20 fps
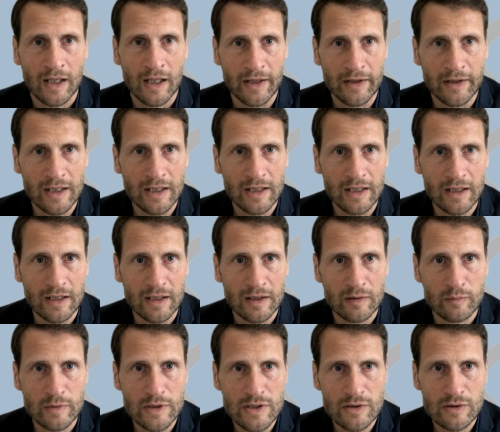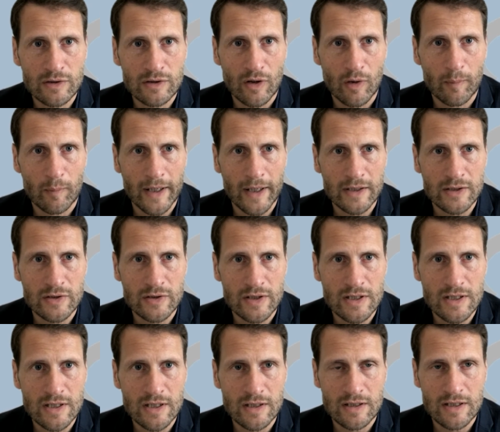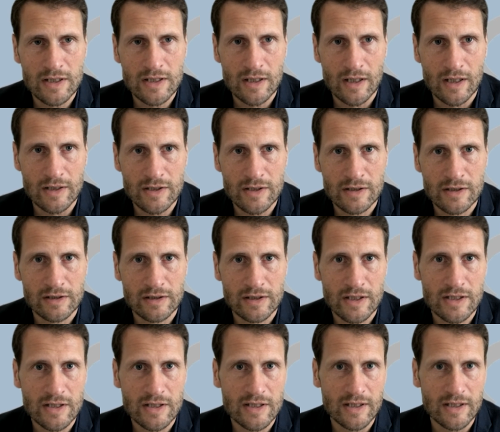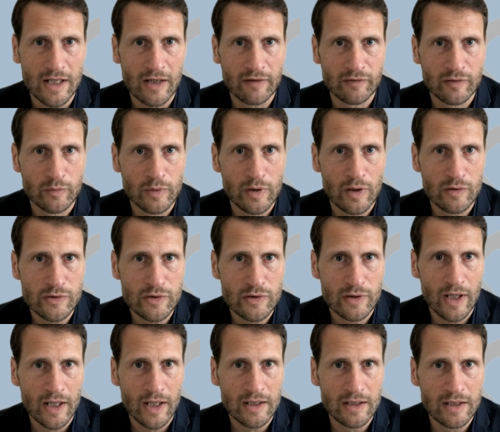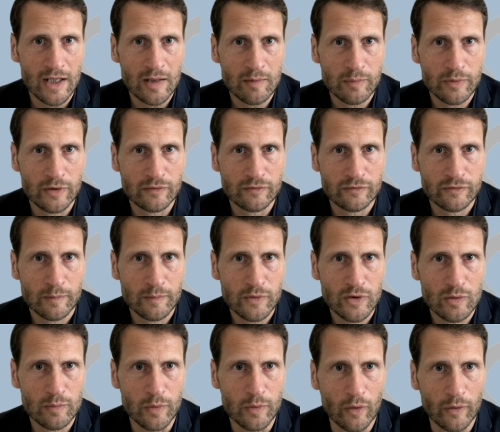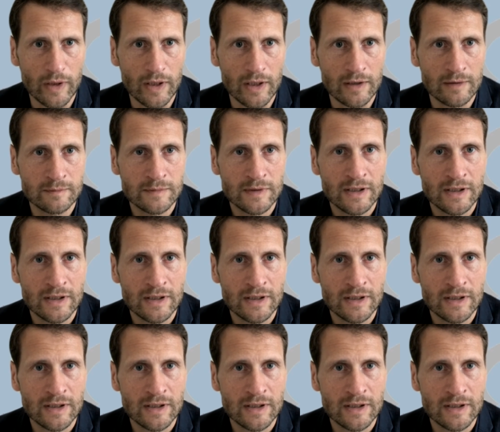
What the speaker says: I think we should go back to this discussion just after we also get the input from you, Bogi.